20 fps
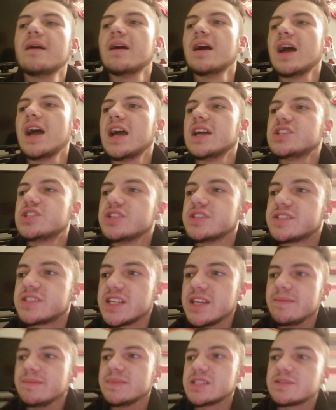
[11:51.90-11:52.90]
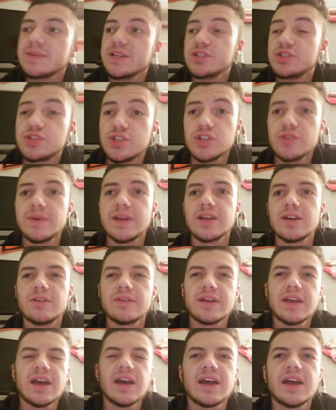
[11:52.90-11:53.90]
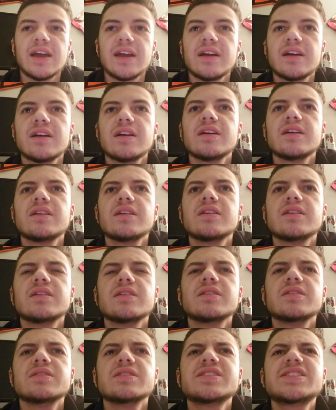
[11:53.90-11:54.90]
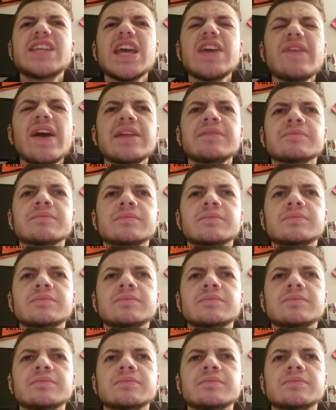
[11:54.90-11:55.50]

And she seems to be doing okay. Steven!